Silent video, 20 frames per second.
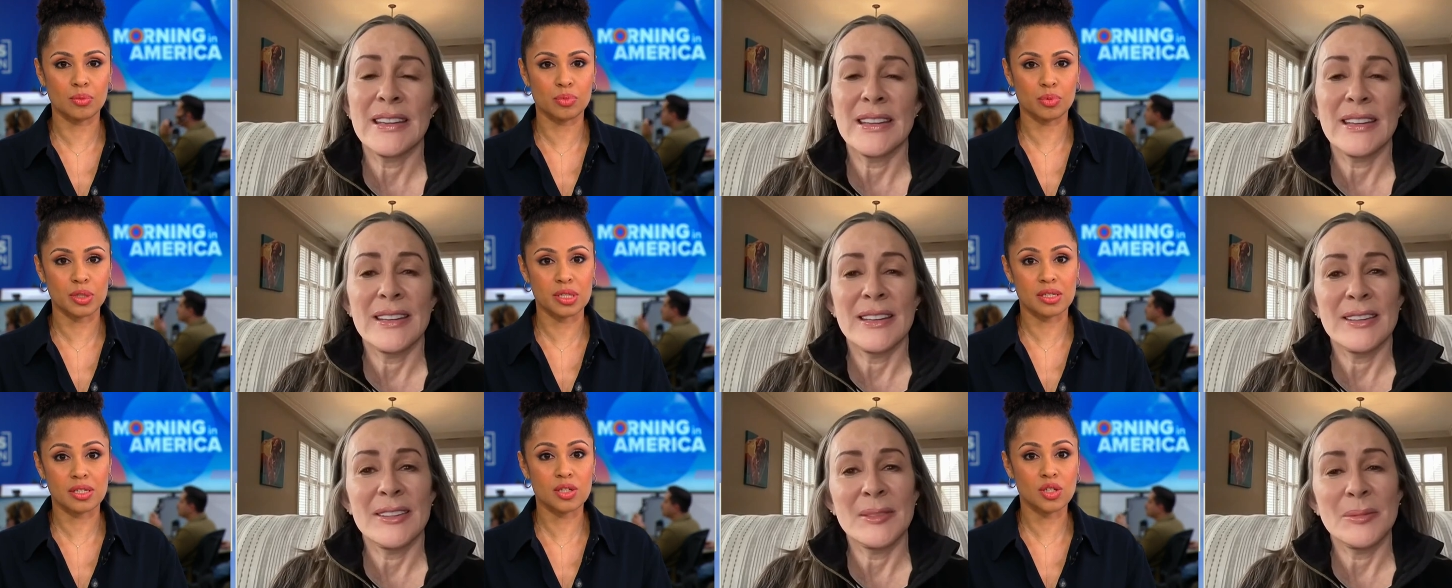
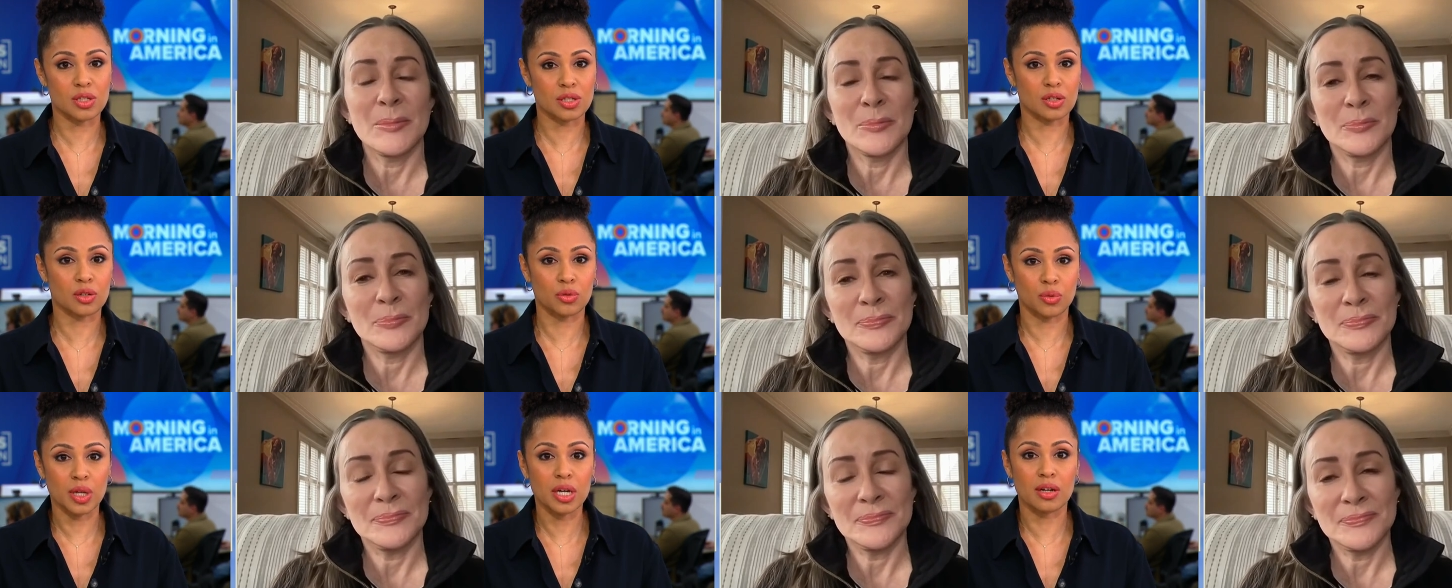Speaker 1: prestigious
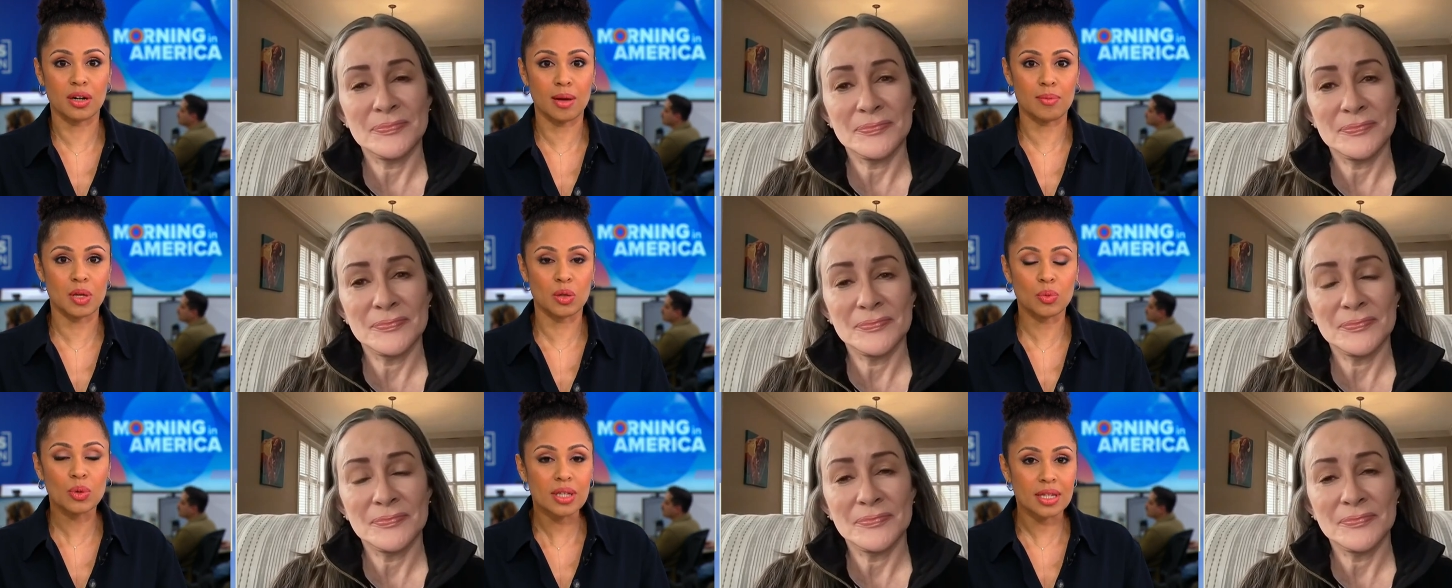career. I
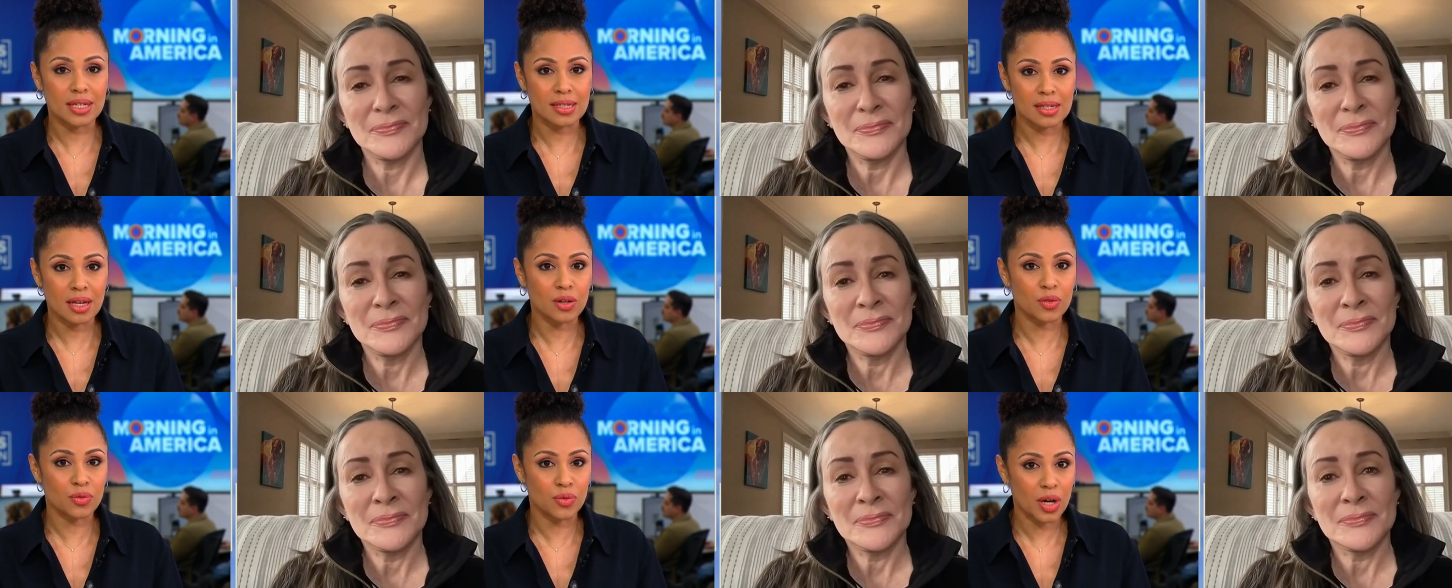mean, really,
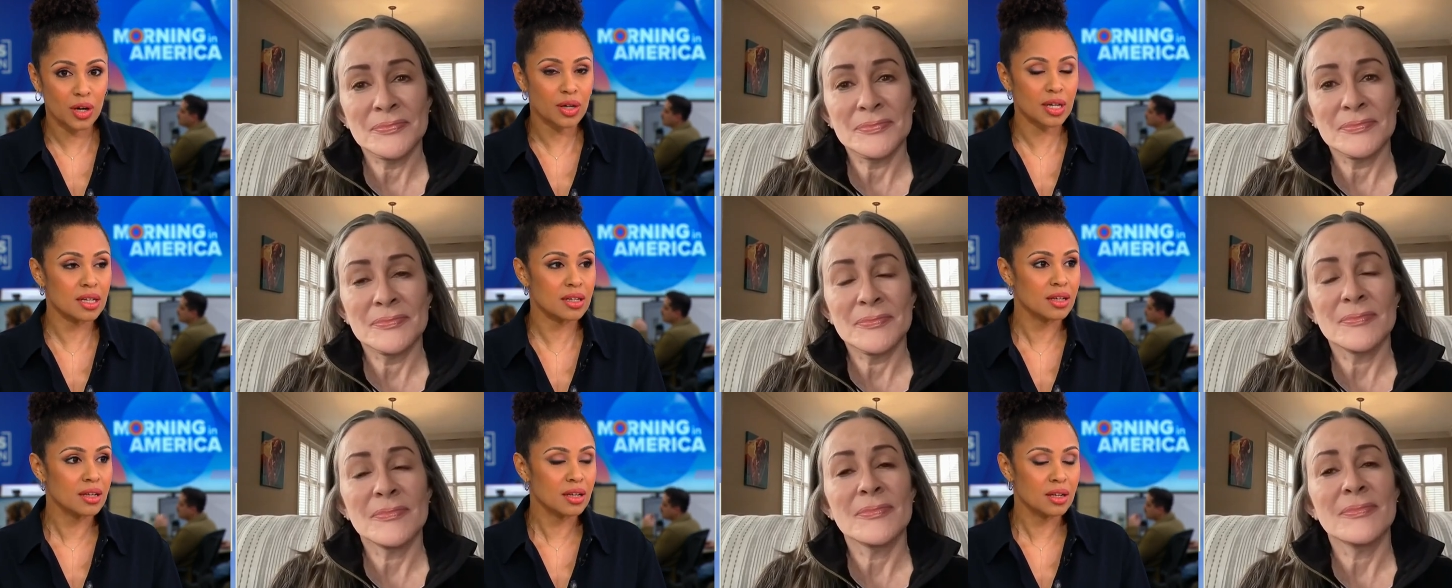he's had a
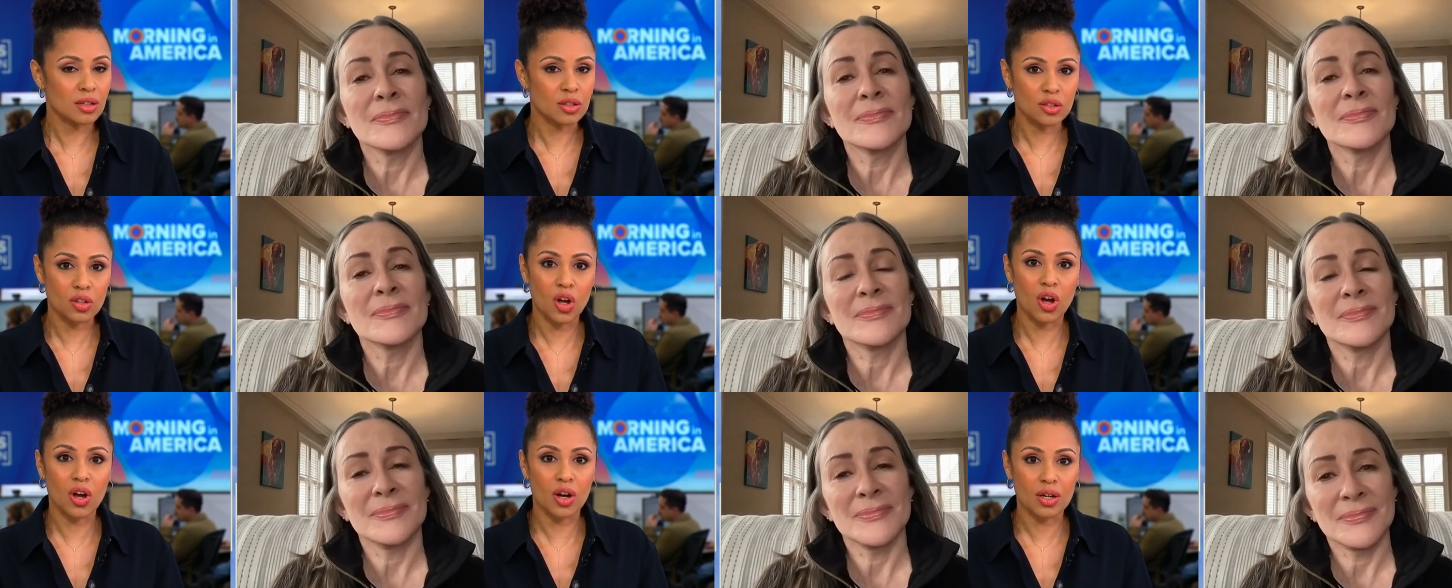very
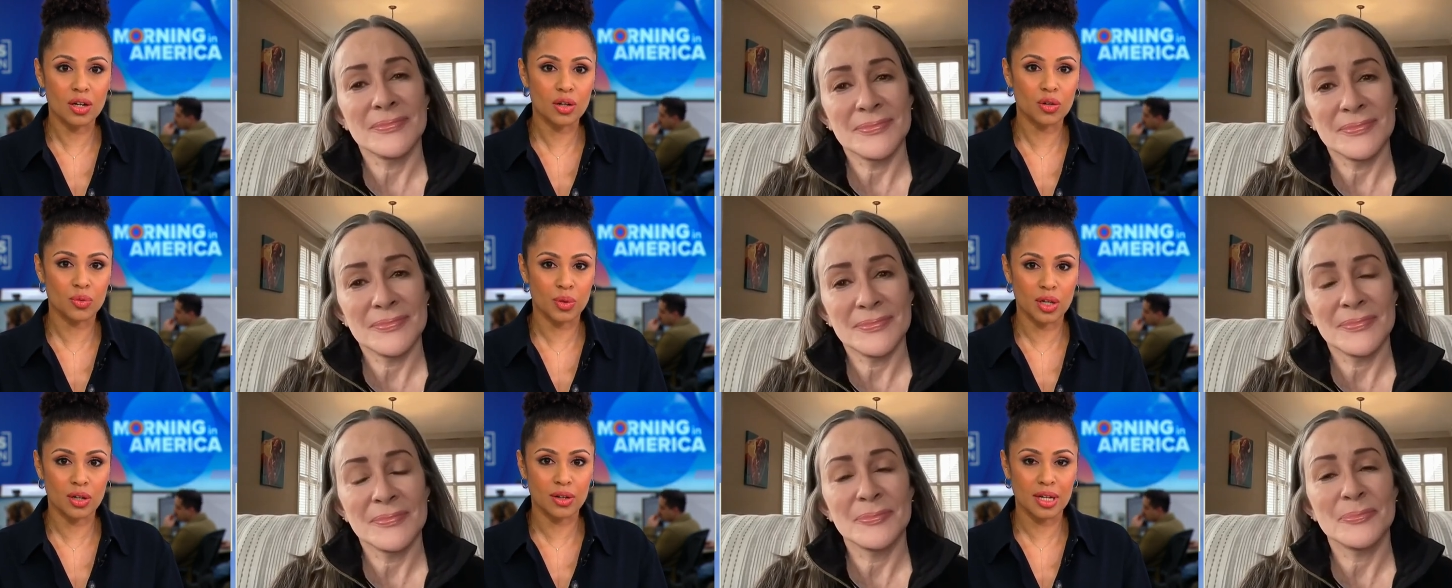long
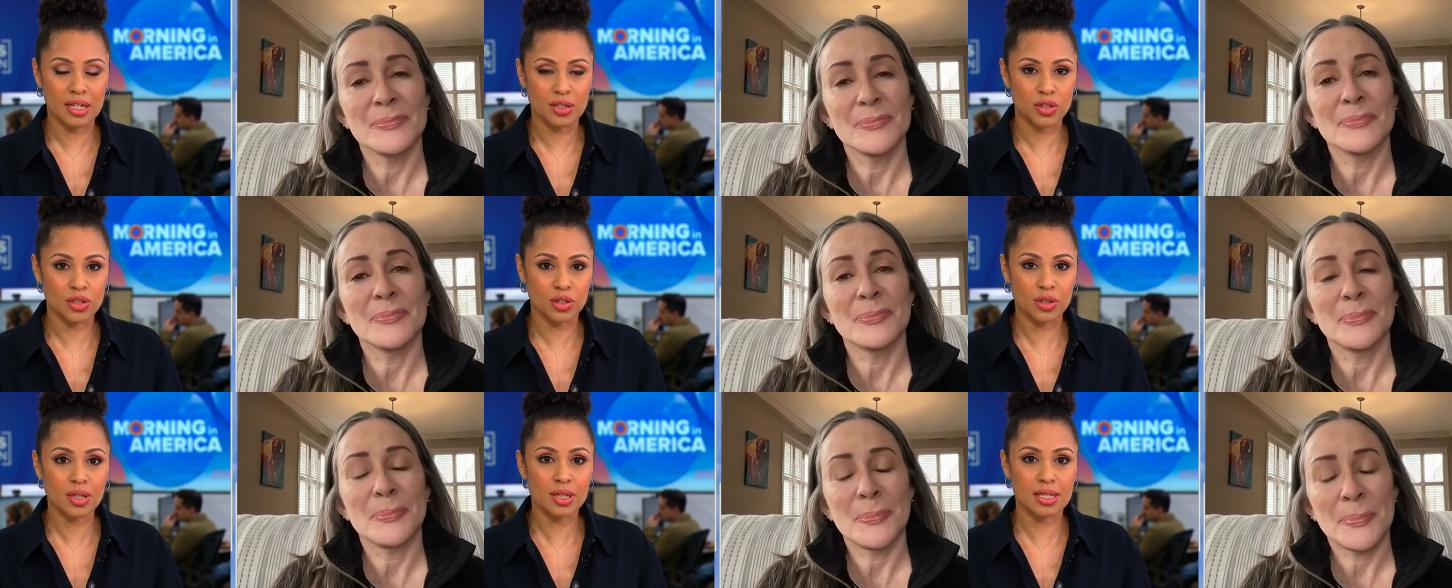career
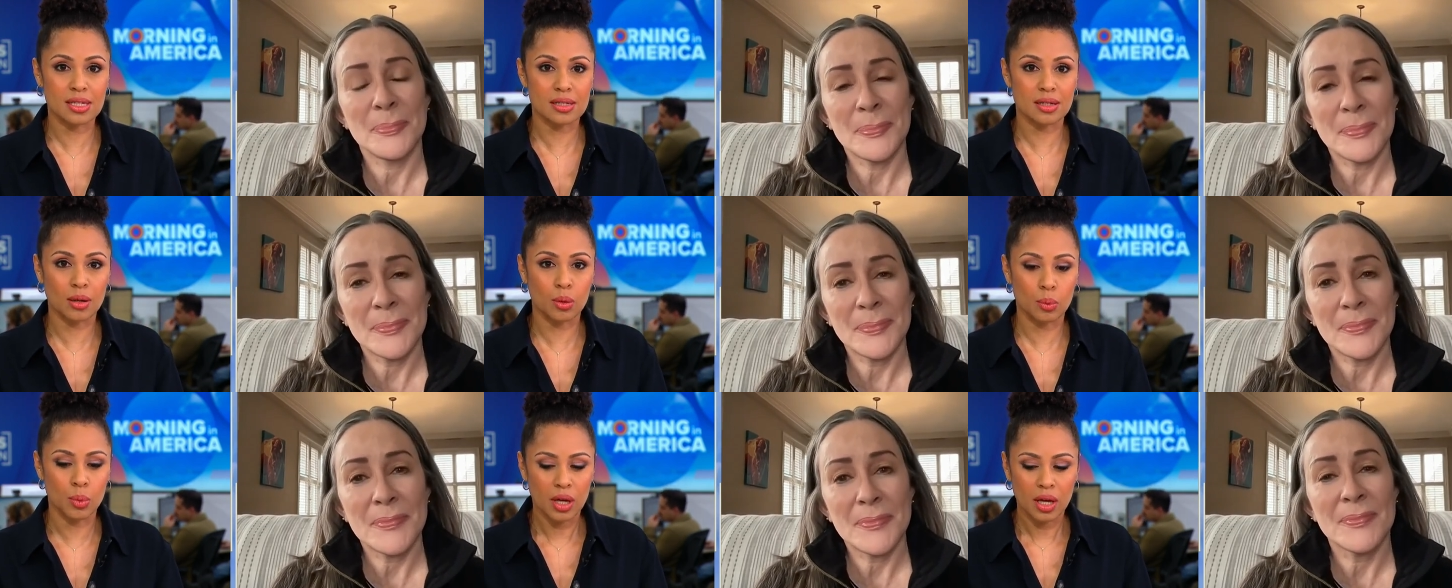in
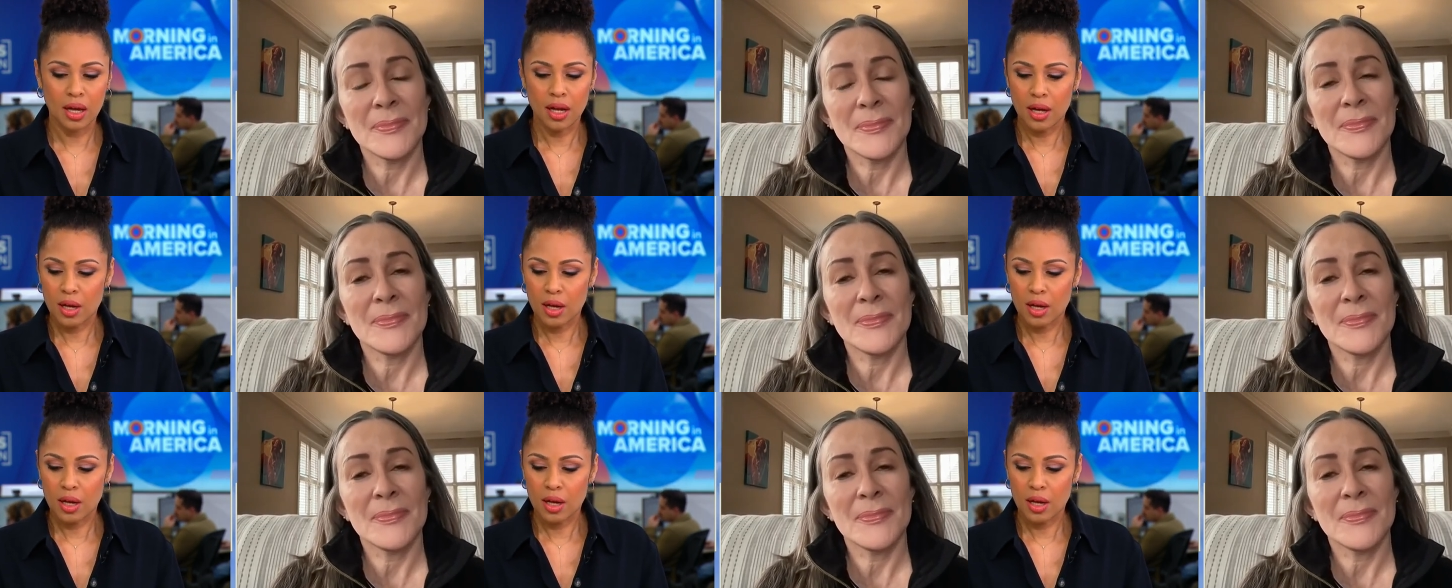journalism.